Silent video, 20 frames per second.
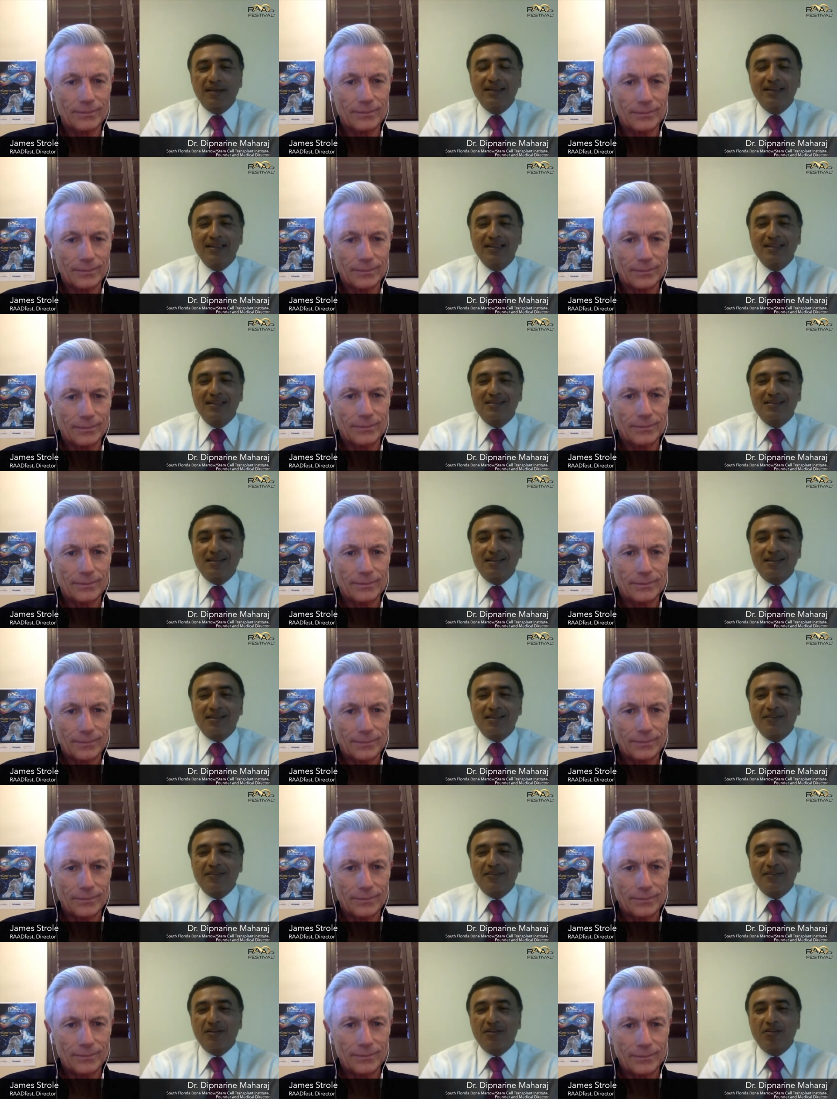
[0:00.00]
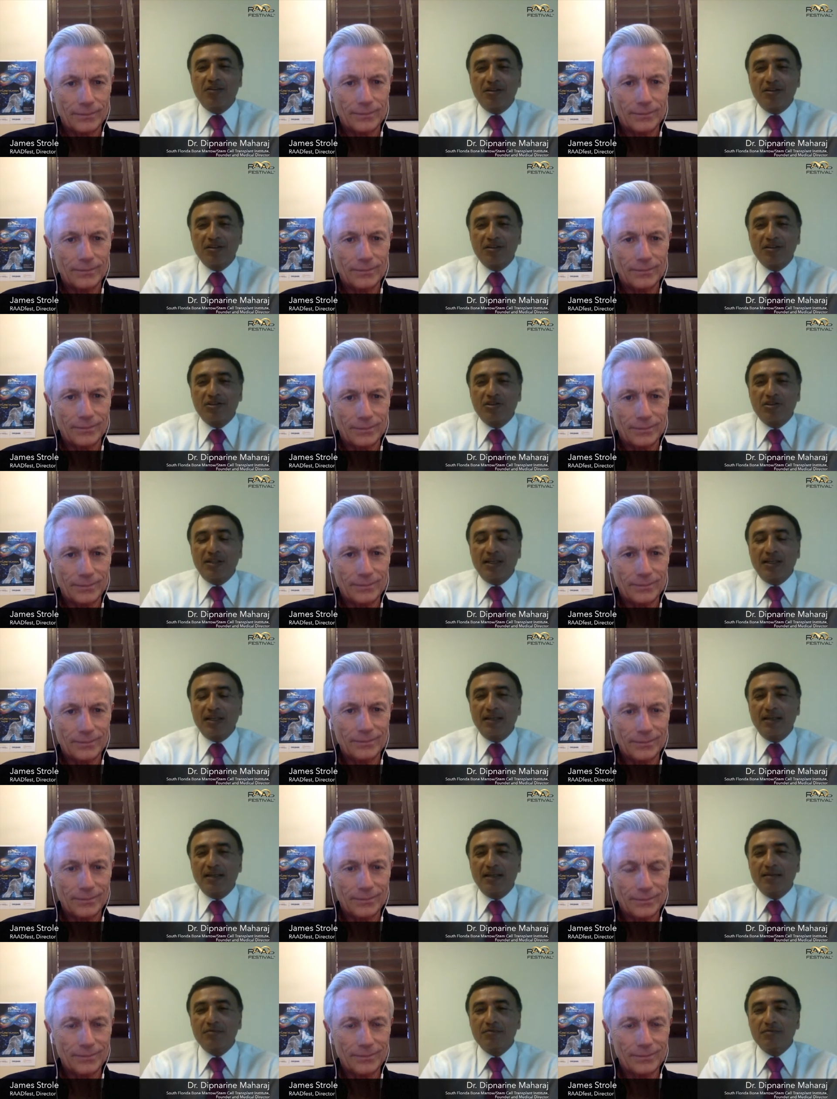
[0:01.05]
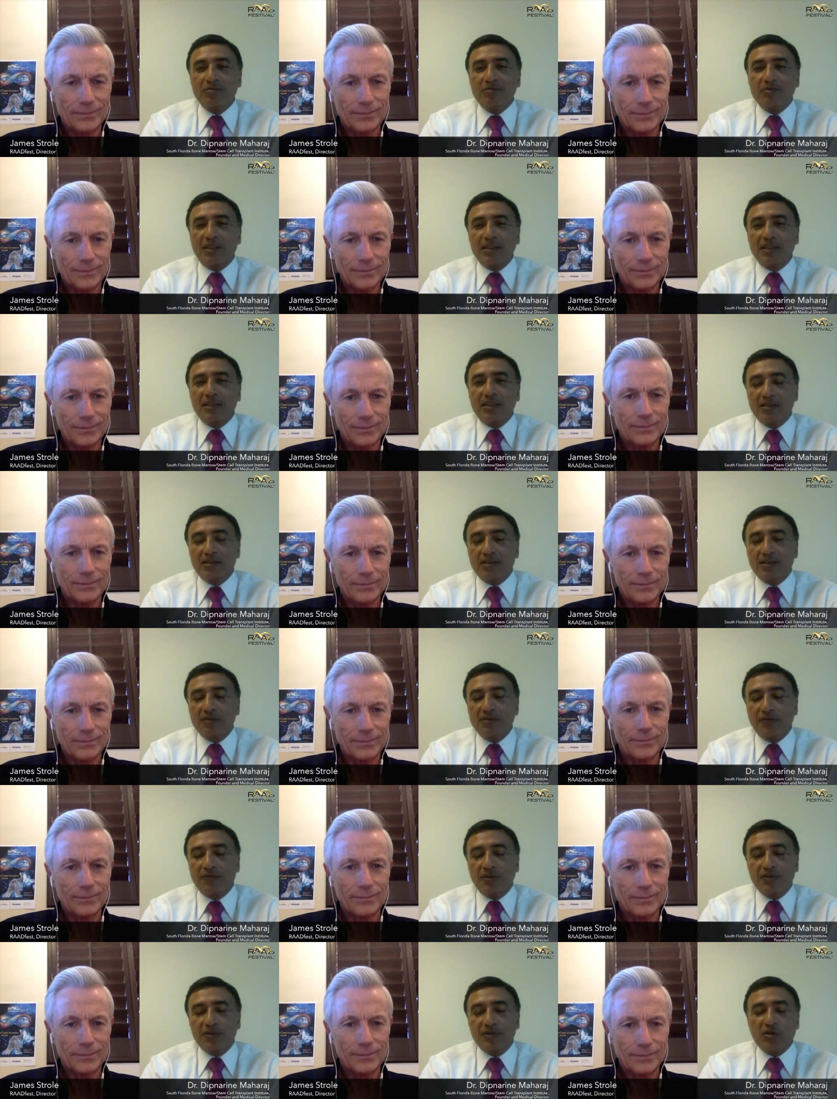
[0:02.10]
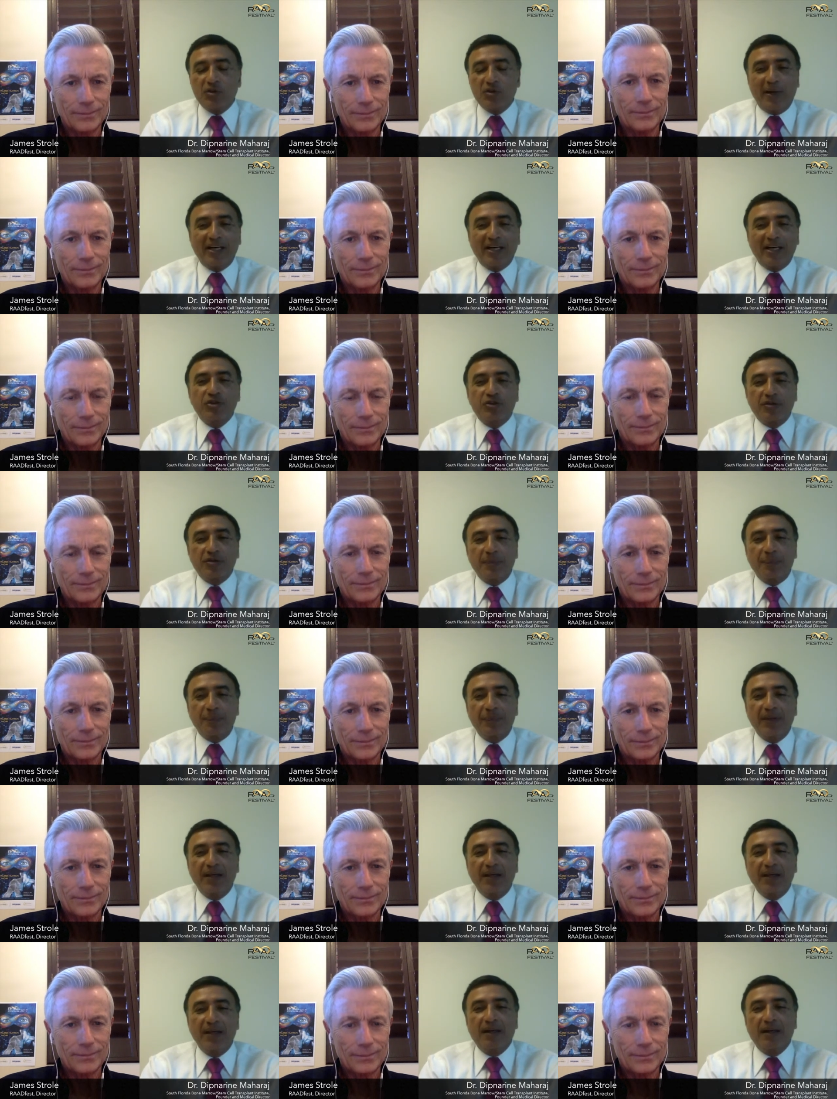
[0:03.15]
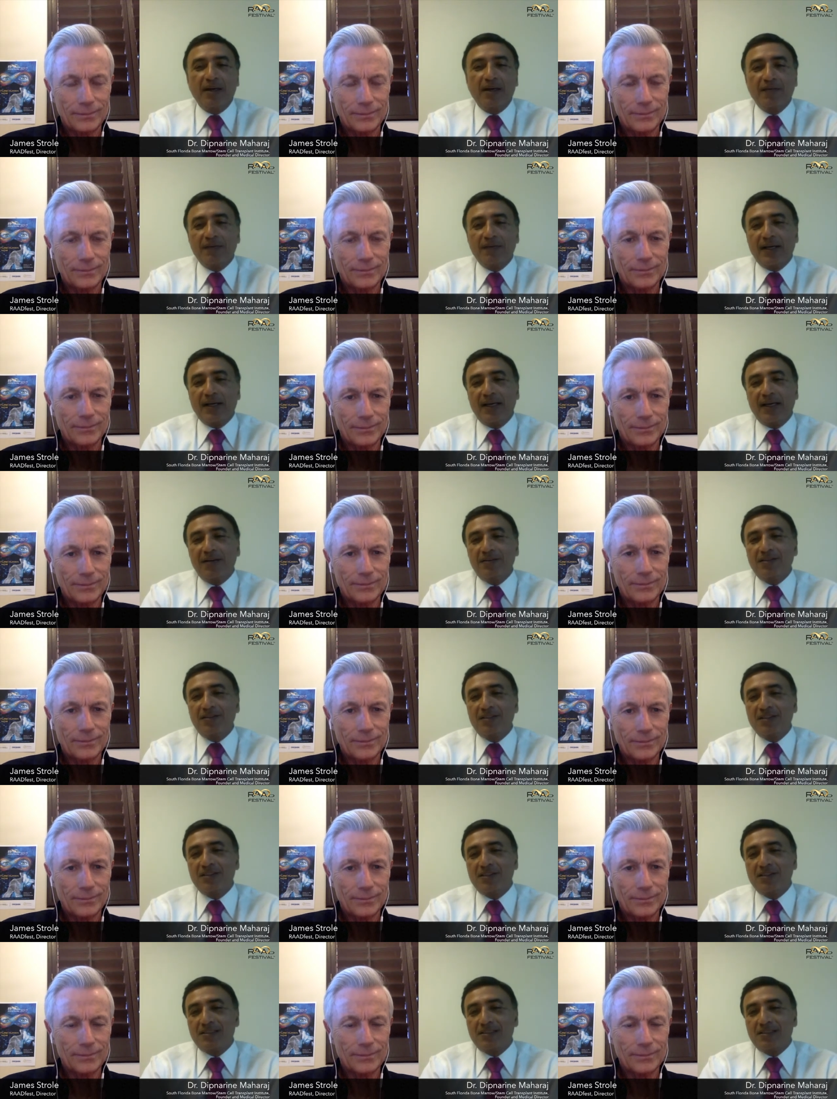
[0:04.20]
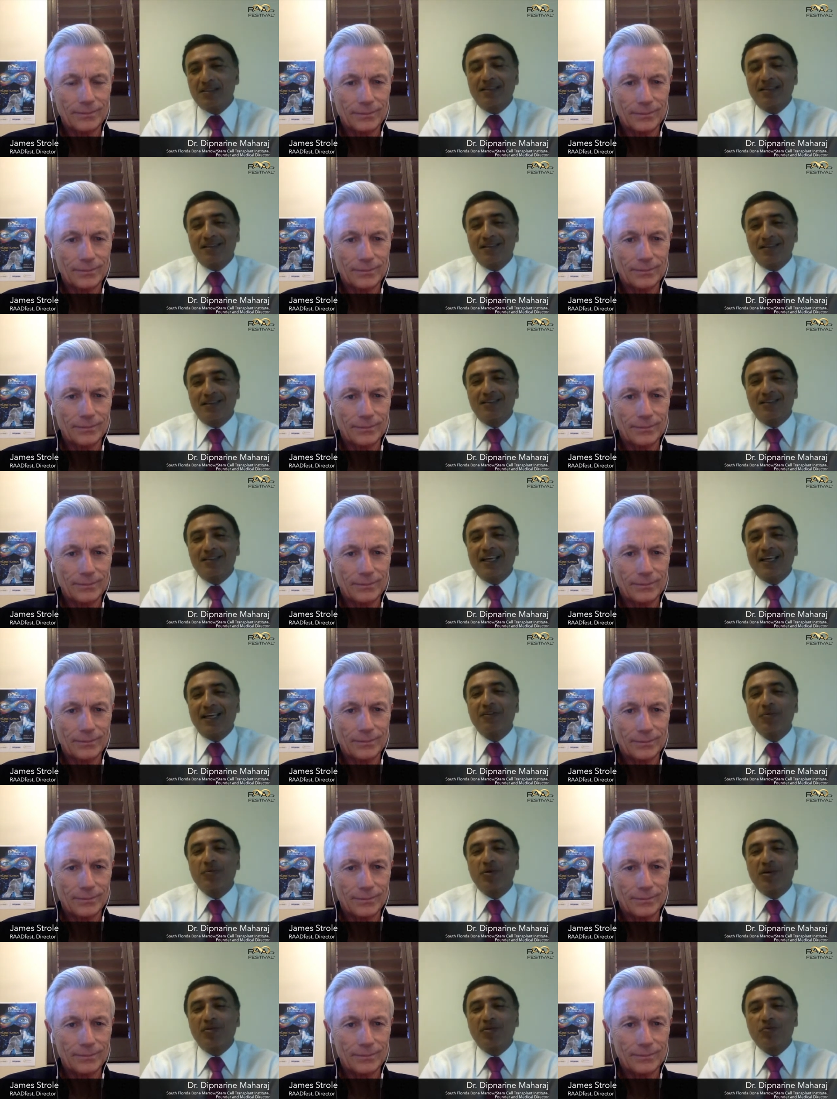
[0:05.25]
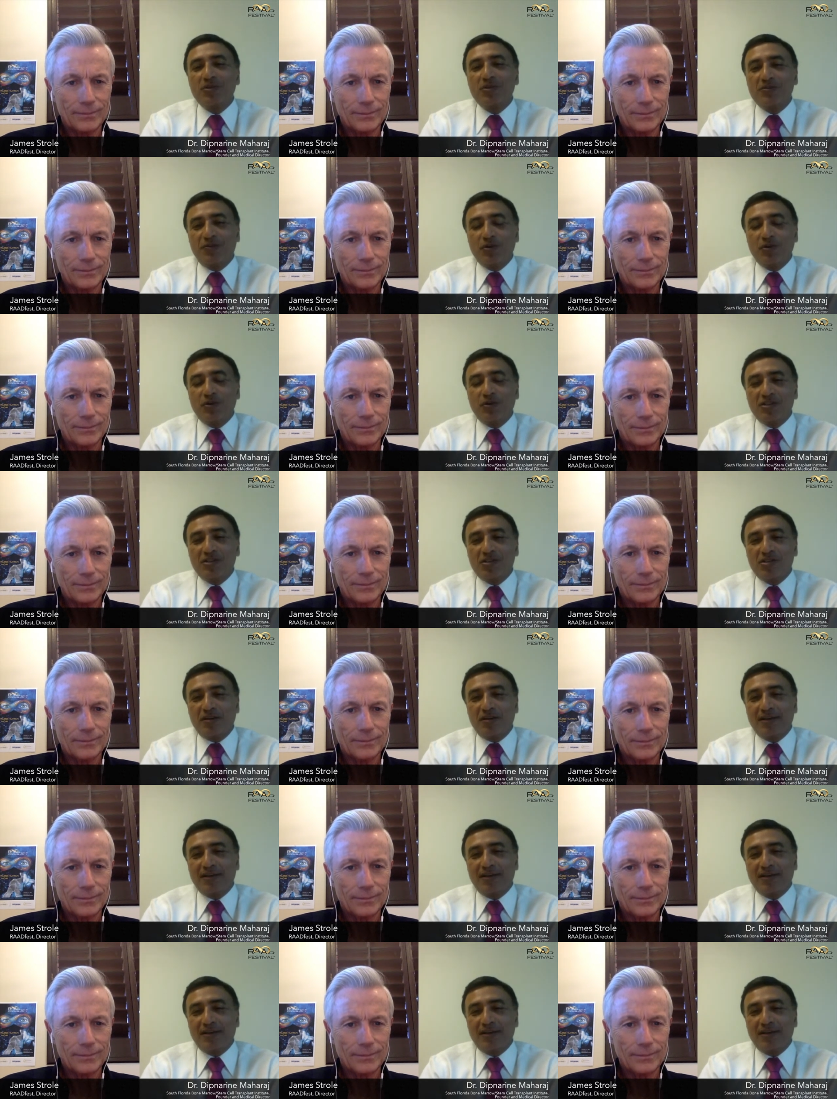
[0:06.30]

Speaker 1: scientific knowledge, the, this, the full spectrum of areas that everyone was focused on